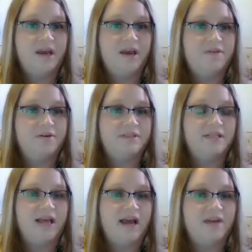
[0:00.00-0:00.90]
And there is a
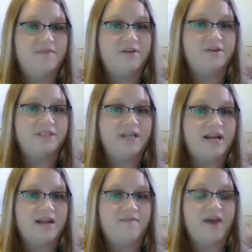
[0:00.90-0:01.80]
lack of
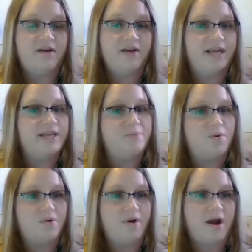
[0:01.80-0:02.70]
understanding of how ED
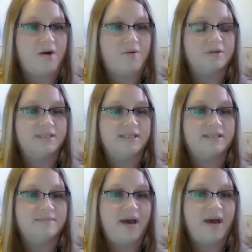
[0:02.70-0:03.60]
border hours is
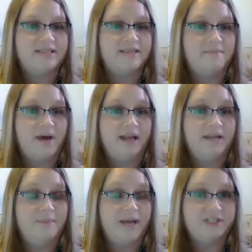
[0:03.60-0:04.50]
impacted by
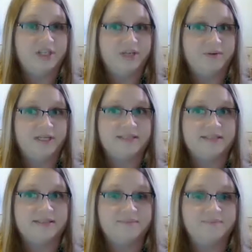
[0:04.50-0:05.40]
inpatient
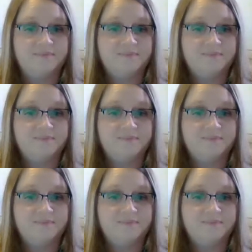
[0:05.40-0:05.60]
units.